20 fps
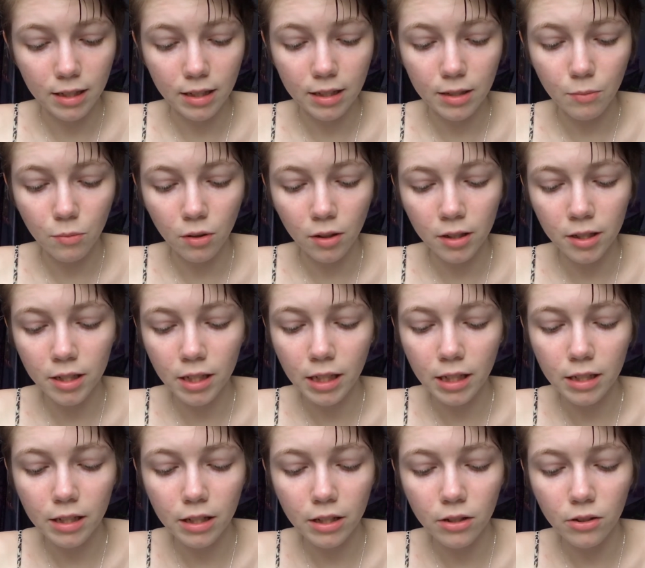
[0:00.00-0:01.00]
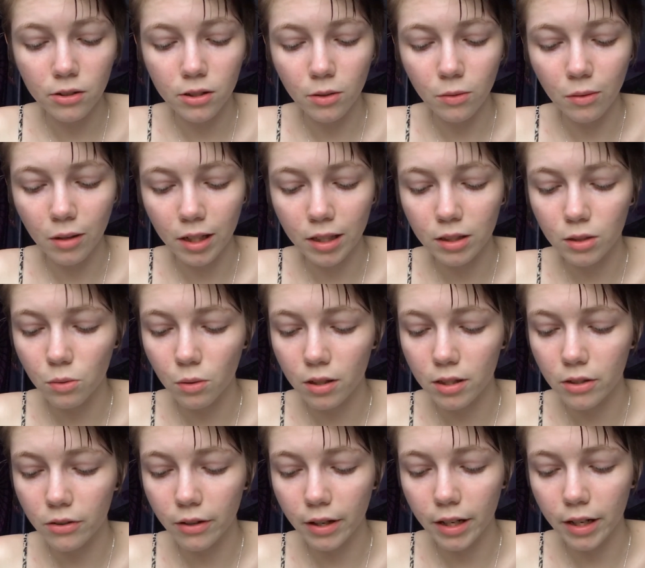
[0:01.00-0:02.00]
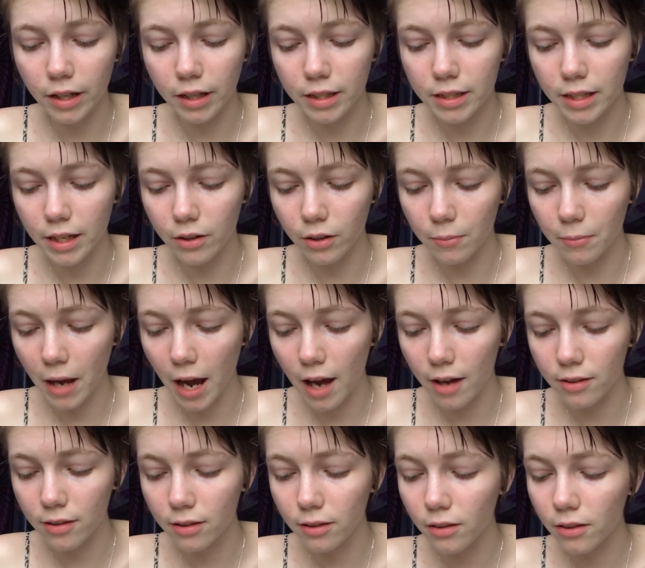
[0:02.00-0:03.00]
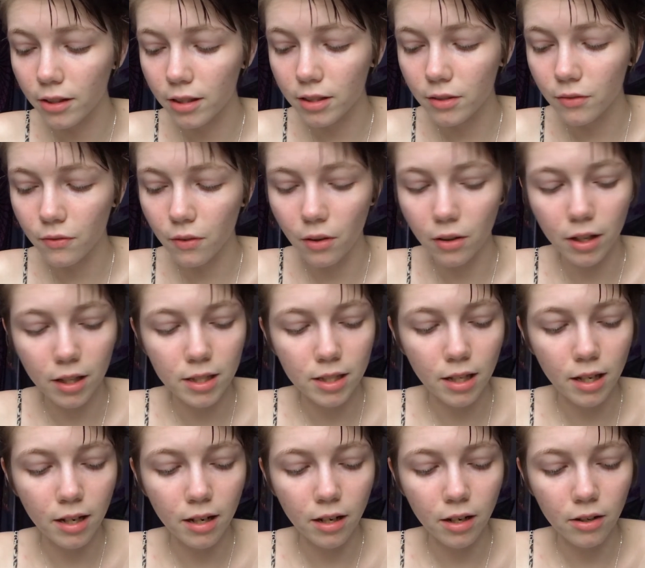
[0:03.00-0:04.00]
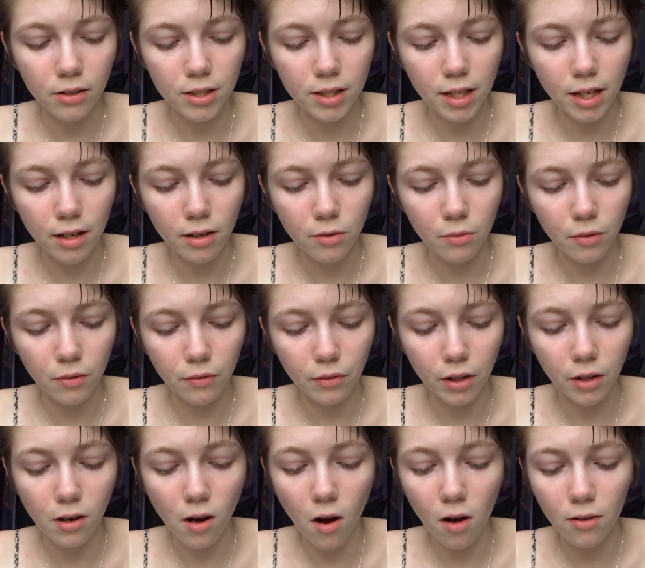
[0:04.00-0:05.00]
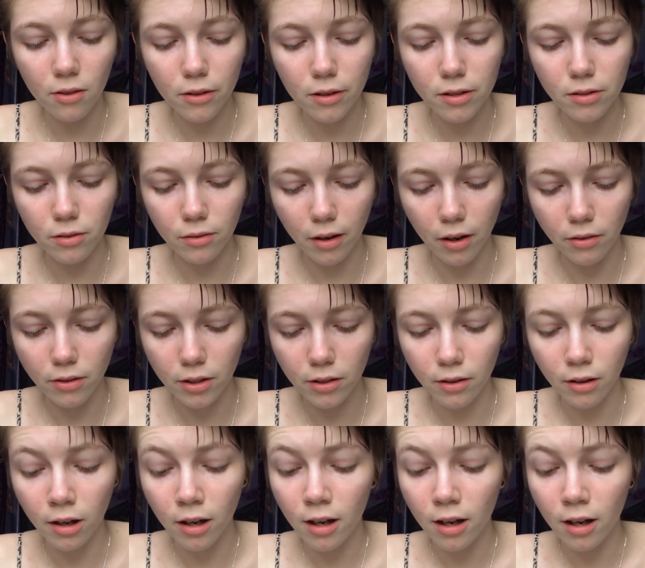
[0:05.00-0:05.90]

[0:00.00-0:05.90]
It's important to continue to work towards creating a sacred path, learning to focus and understand and revere all things around you.